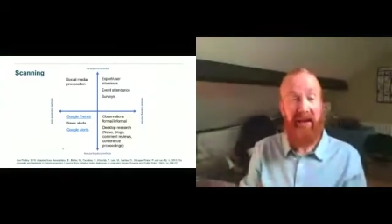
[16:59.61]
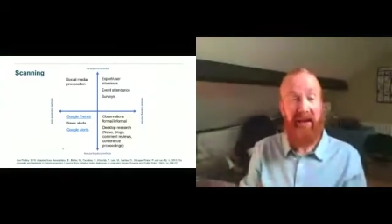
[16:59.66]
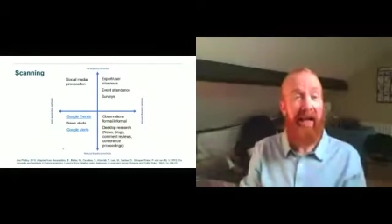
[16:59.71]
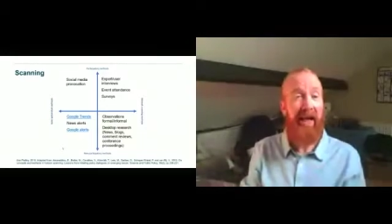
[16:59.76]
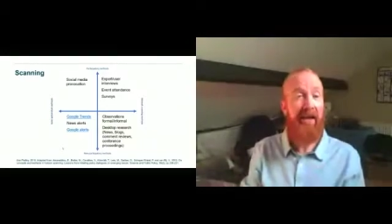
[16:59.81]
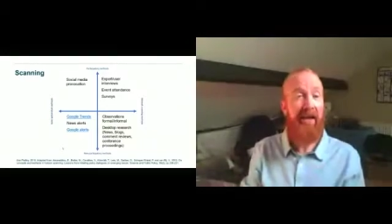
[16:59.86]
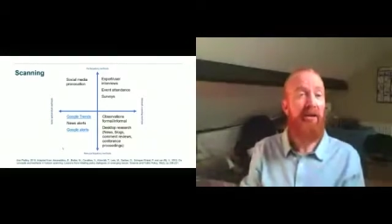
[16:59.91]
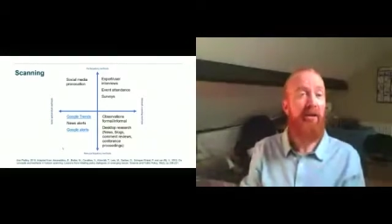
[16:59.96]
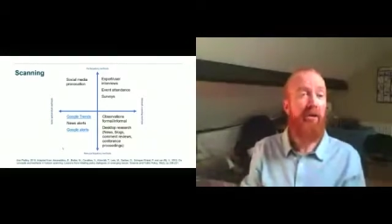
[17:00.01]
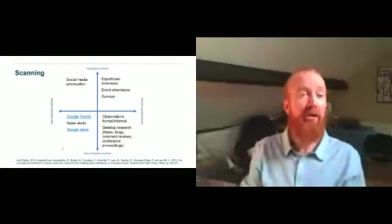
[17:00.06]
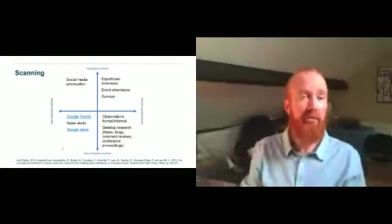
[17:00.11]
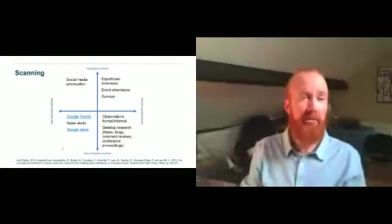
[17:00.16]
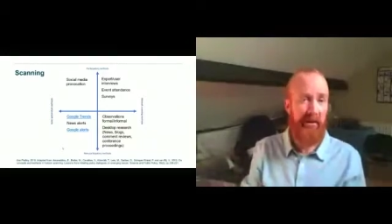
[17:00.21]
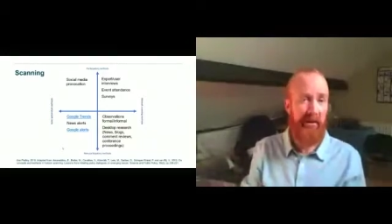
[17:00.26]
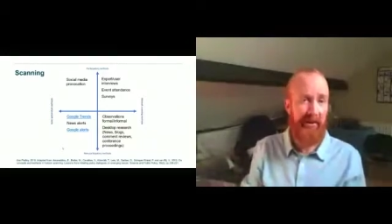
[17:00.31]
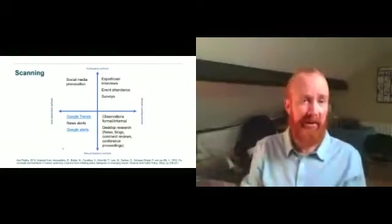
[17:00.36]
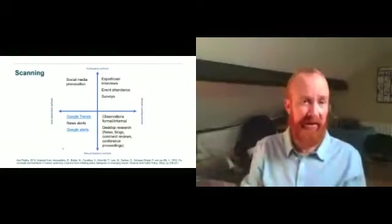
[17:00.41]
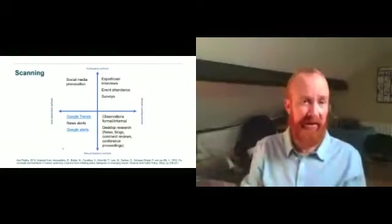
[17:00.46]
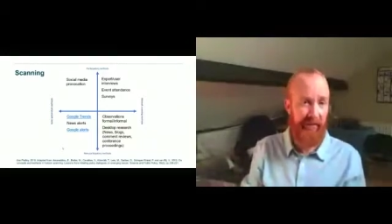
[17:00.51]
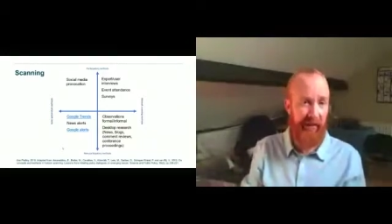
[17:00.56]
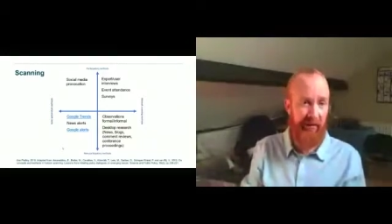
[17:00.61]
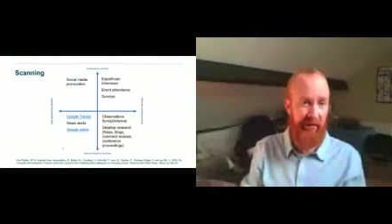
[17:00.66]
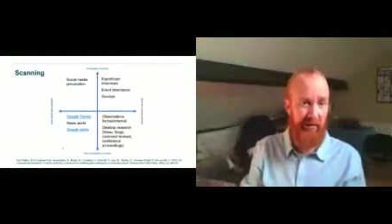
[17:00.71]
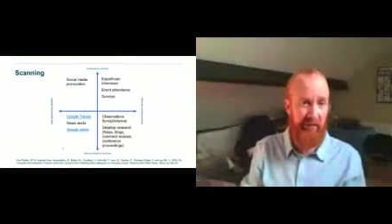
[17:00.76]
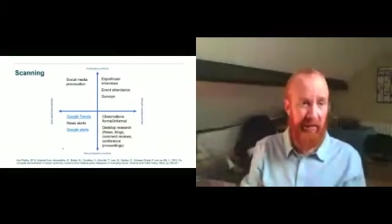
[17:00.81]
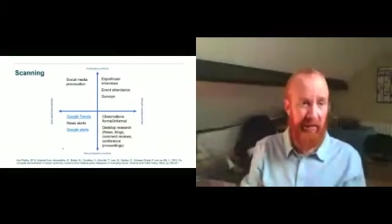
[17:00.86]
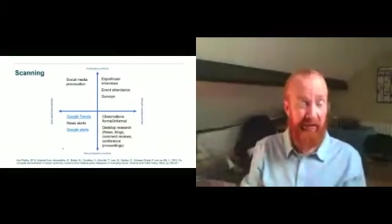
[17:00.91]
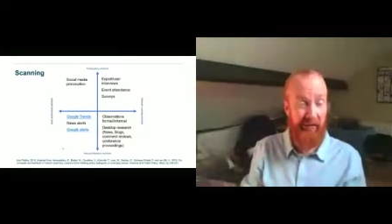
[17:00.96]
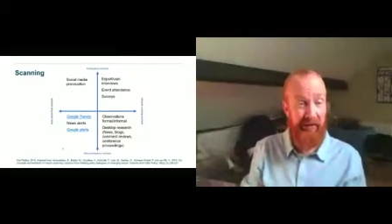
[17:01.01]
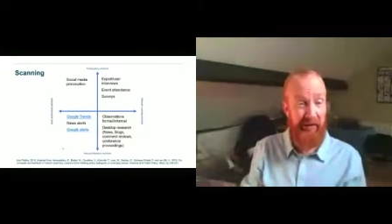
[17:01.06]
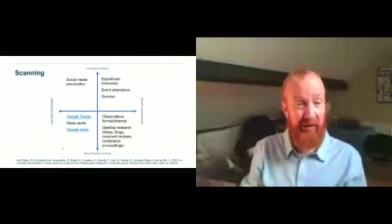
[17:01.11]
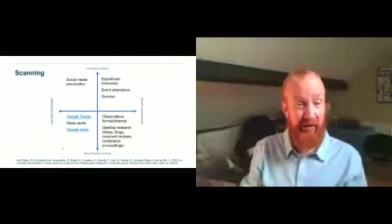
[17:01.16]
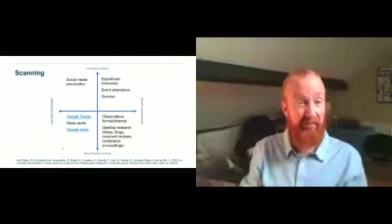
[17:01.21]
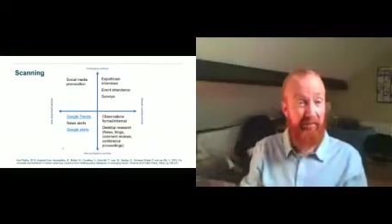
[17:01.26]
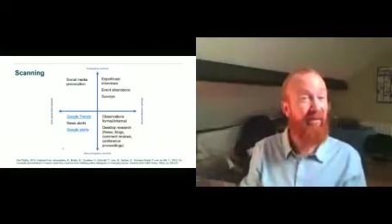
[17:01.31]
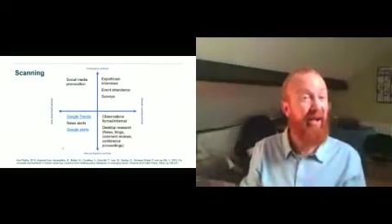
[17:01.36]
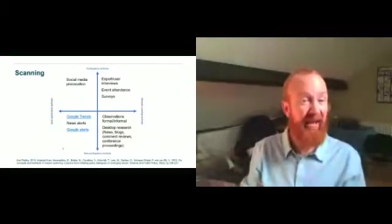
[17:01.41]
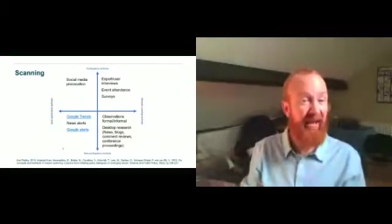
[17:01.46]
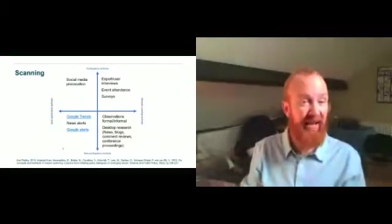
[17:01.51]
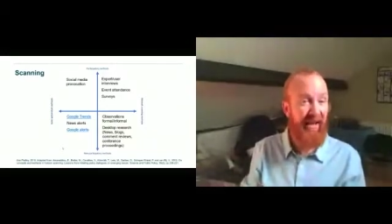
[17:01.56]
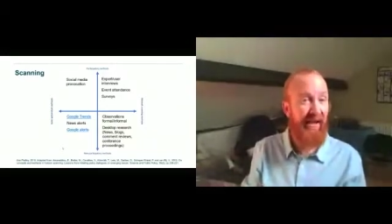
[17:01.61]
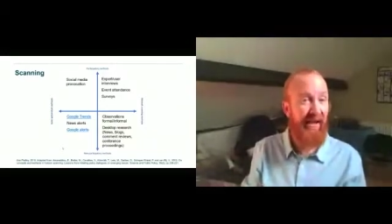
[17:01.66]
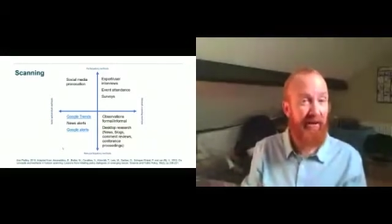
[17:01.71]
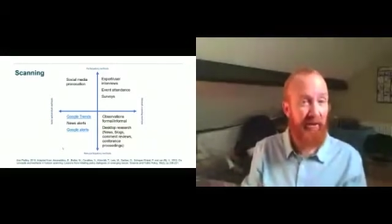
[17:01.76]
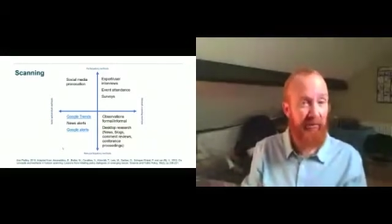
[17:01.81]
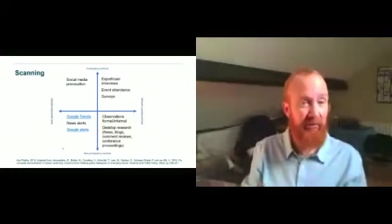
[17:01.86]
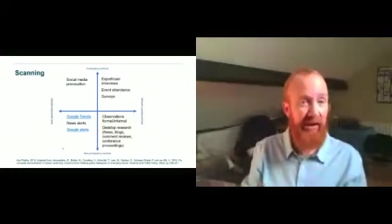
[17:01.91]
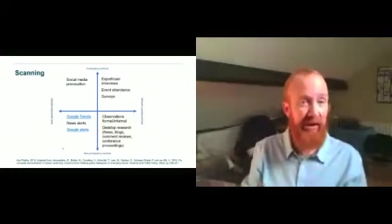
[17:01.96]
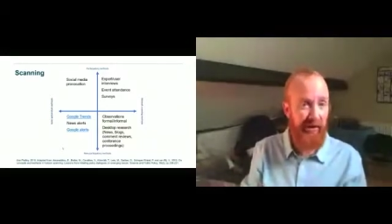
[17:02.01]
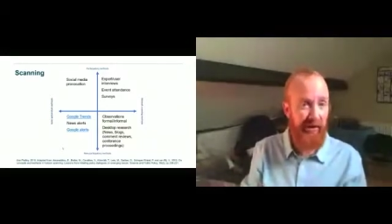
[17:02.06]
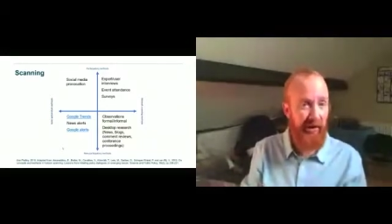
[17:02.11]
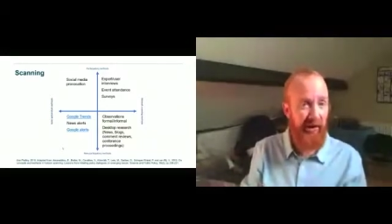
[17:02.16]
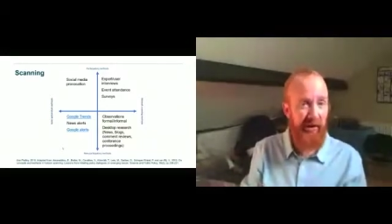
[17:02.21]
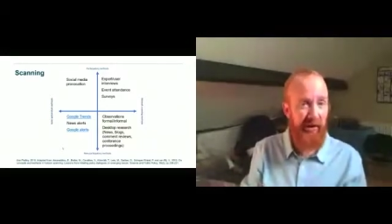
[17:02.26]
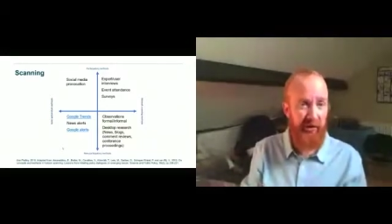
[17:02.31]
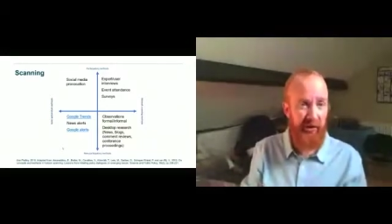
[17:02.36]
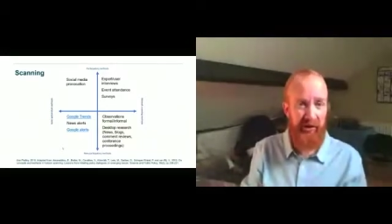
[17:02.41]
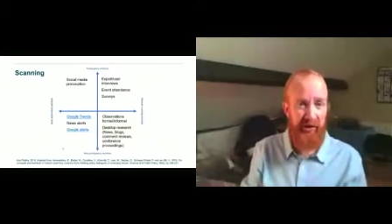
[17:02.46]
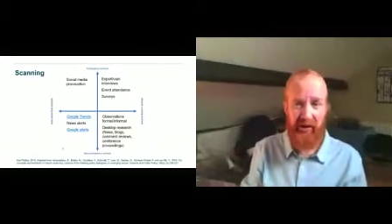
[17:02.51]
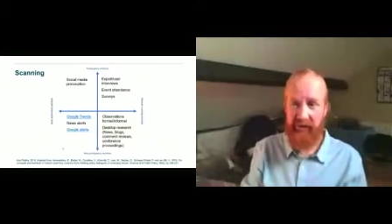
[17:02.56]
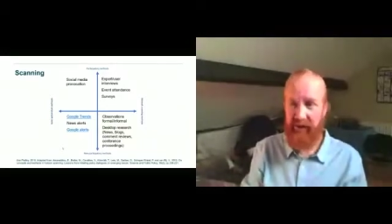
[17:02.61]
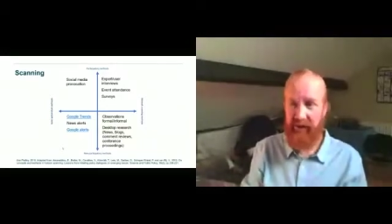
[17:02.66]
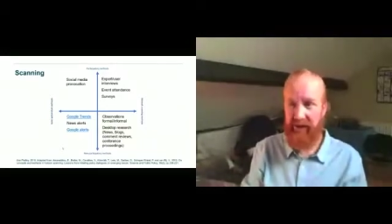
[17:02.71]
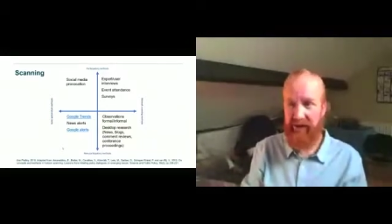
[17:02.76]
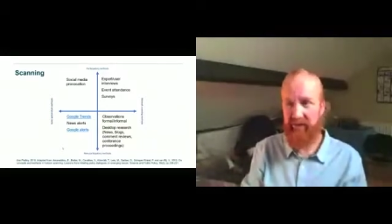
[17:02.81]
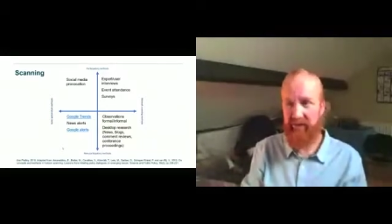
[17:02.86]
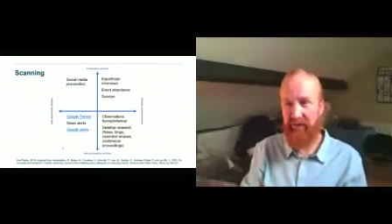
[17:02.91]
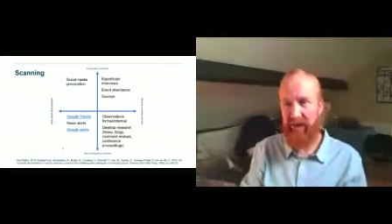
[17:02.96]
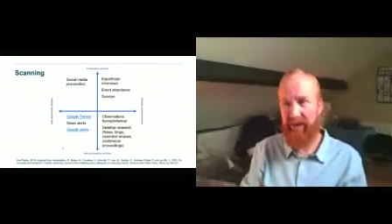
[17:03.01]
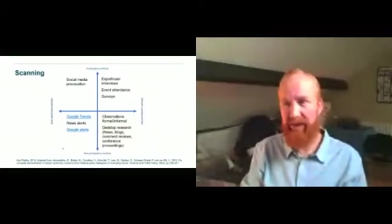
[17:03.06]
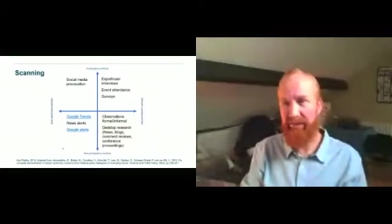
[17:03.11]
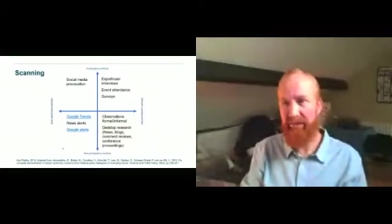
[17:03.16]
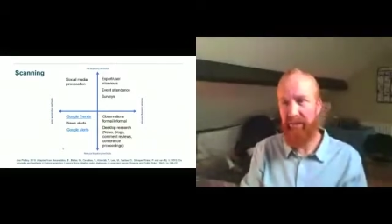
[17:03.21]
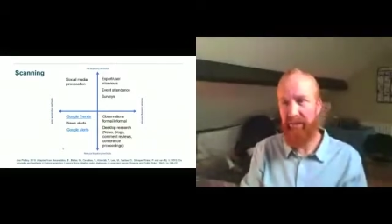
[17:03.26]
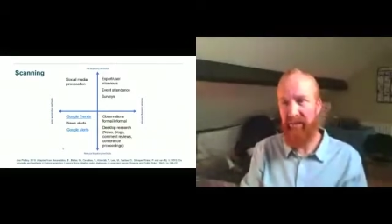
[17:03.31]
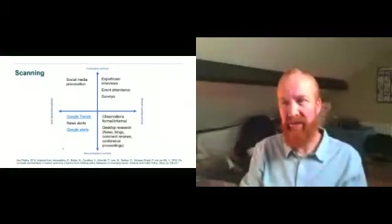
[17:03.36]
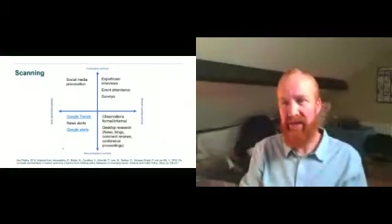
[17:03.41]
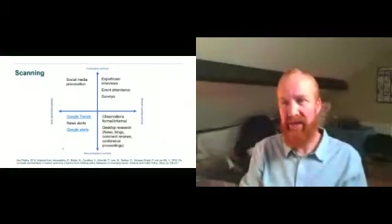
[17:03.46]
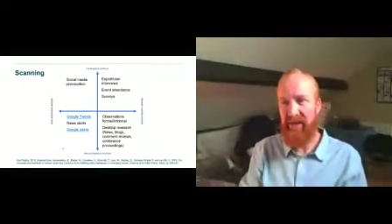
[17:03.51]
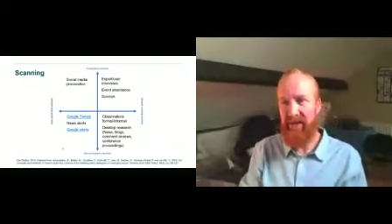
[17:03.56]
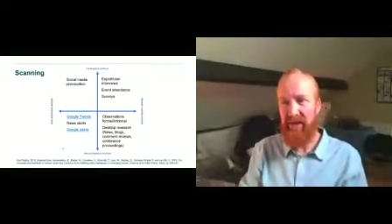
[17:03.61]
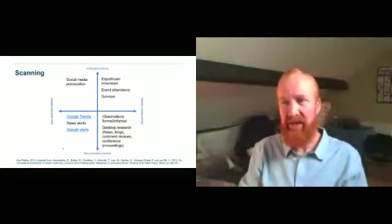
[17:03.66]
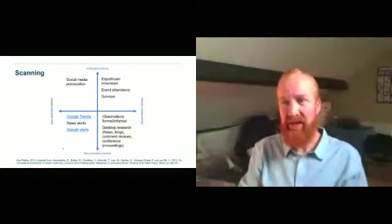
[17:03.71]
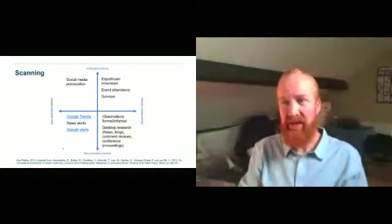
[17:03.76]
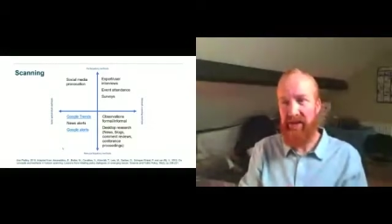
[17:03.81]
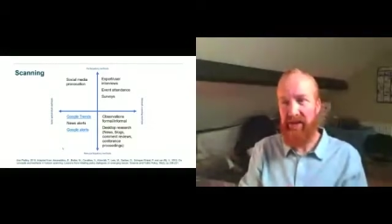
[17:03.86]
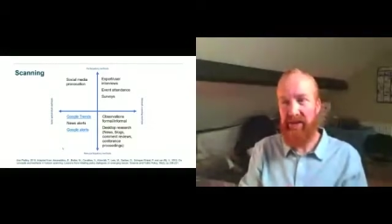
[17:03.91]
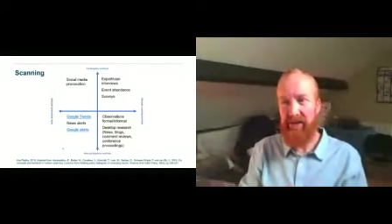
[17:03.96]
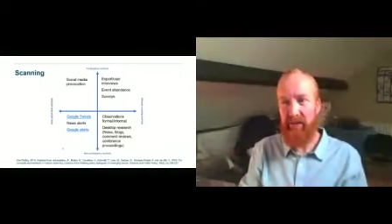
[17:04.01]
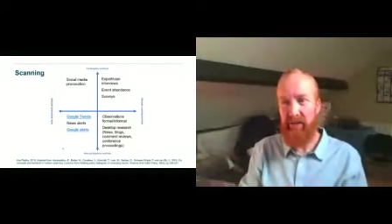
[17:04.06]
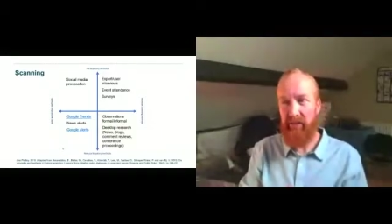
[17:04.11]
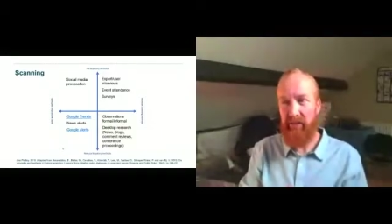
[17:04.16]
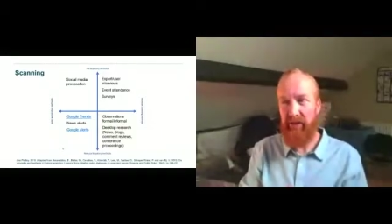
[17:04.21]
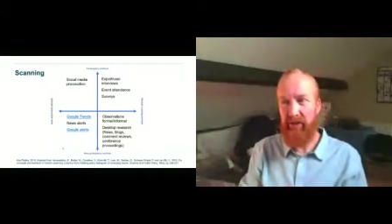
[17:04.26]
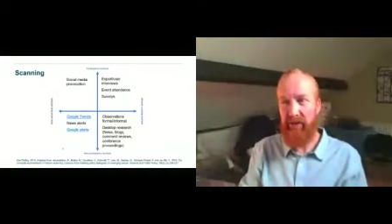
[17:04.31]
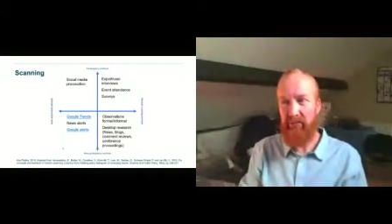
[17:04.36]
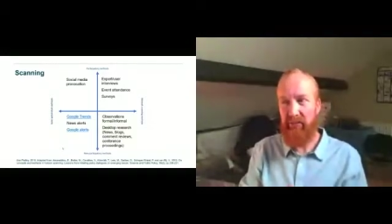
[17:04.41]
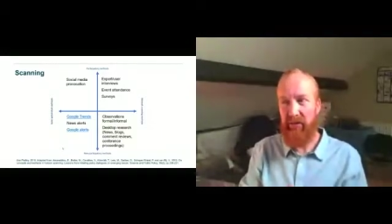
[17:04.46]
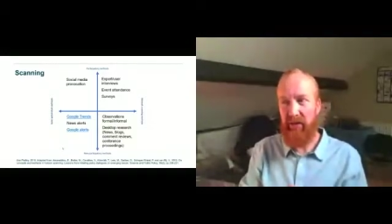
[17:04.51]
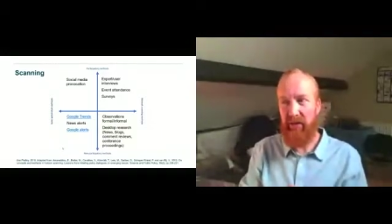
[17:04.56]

and non-participatory methods, so desk research, effectively. Some of them